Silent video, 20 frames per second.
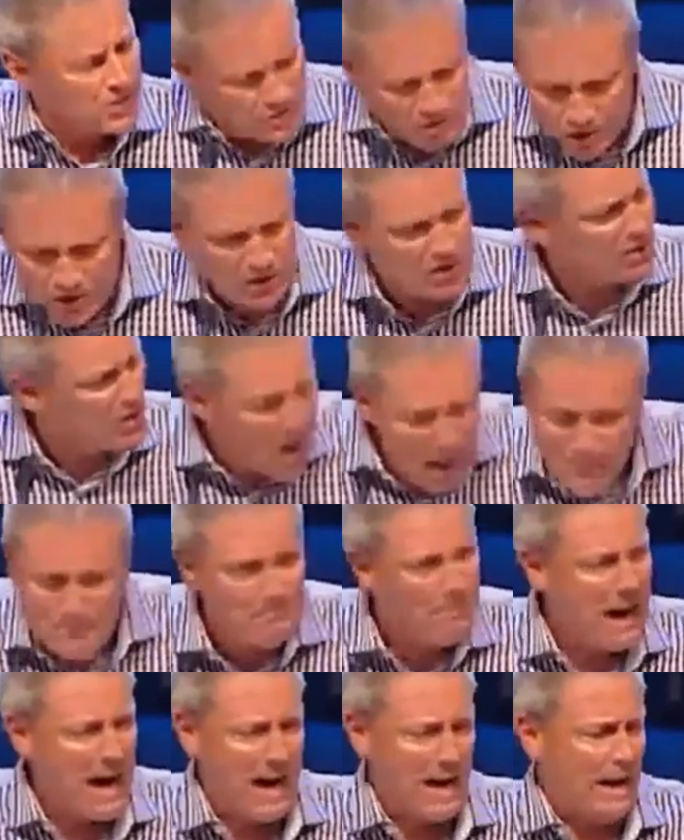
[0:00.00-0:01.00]
Just
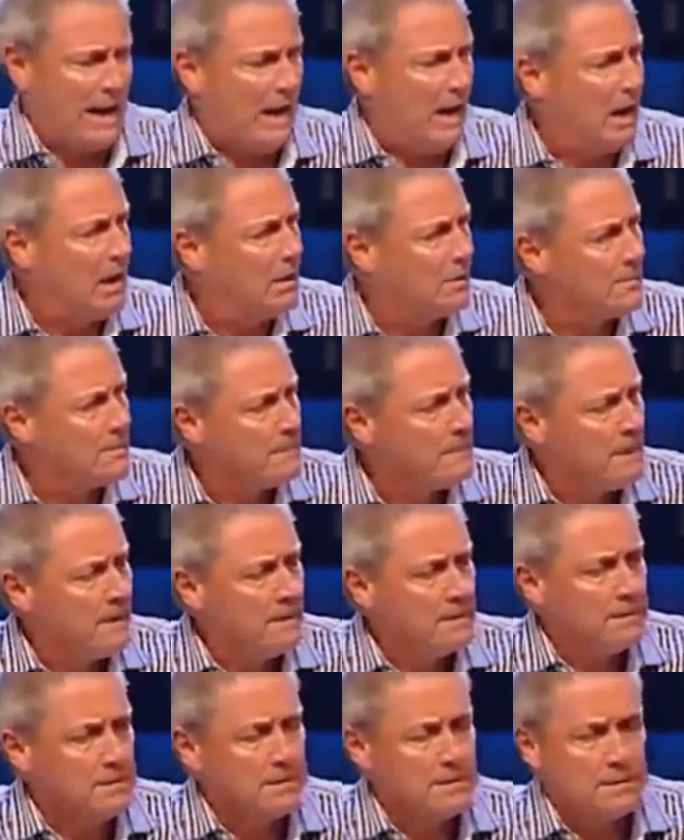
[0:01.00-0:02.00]
somebody
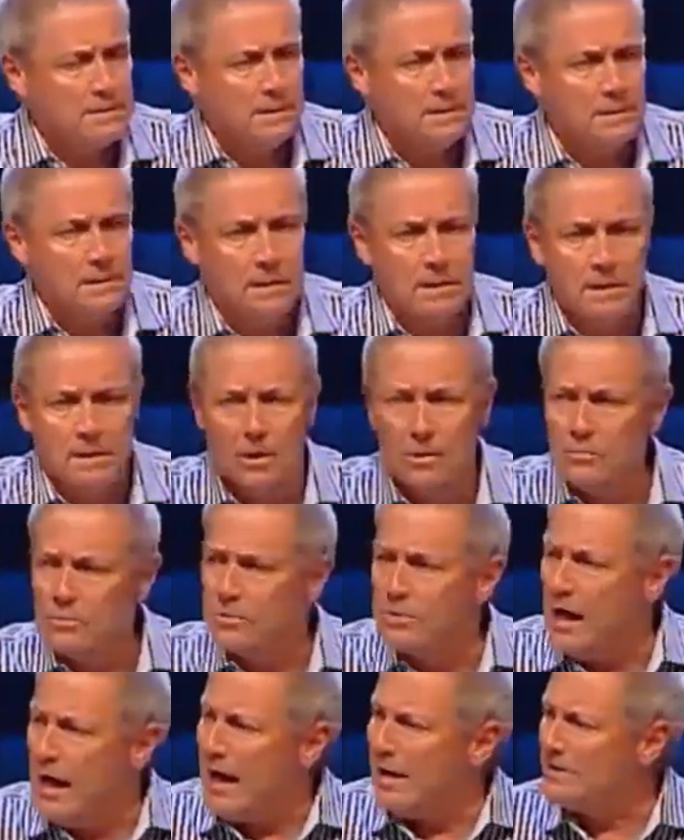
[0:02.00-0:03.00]

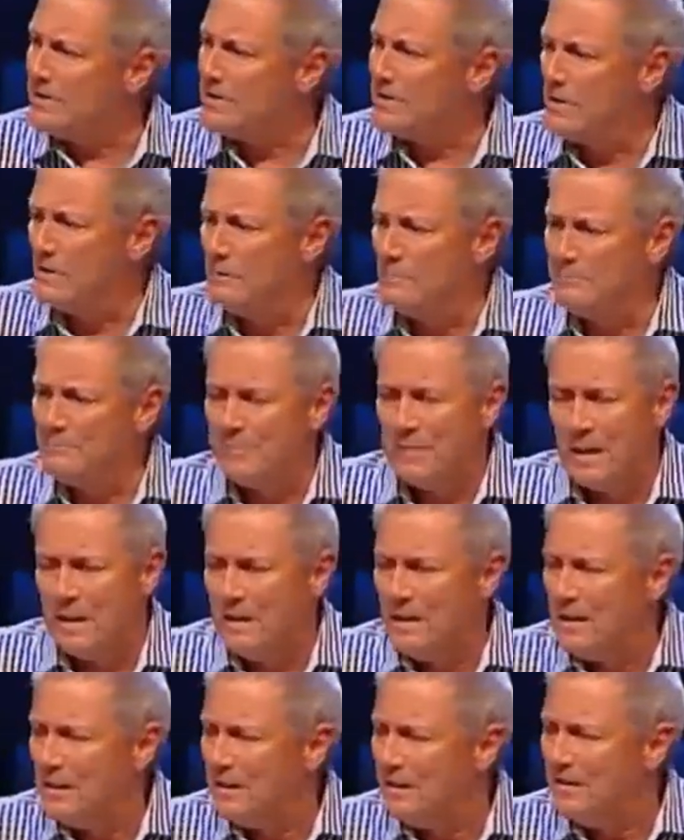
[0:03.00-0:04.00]
who's got some
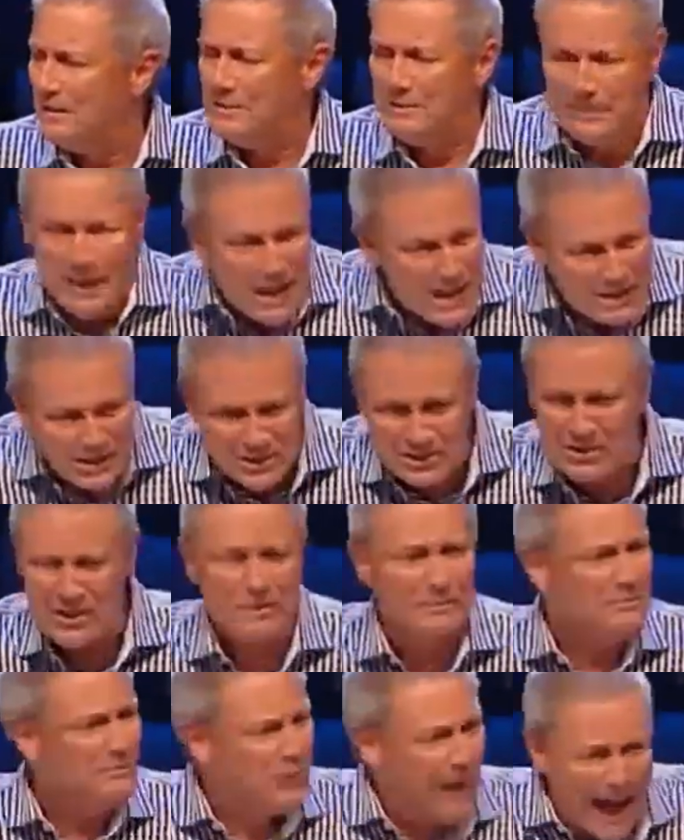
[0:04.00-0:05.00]

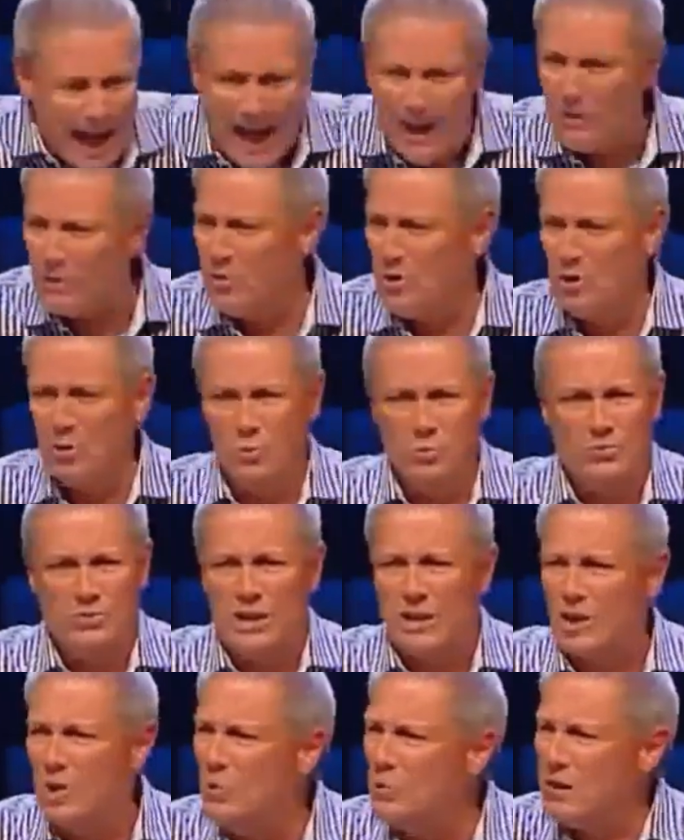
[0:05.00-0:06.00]
decent values
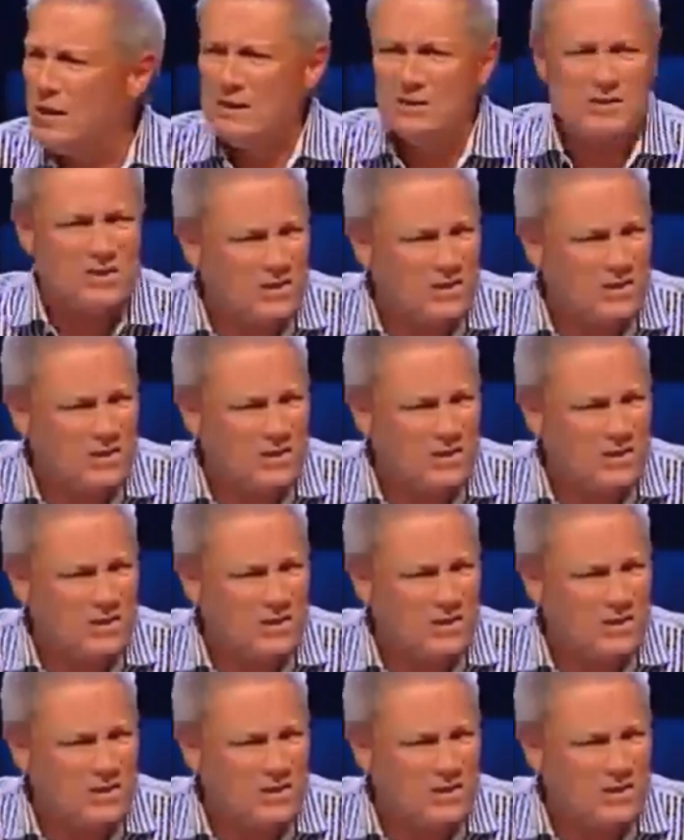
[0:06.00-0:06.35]
and who can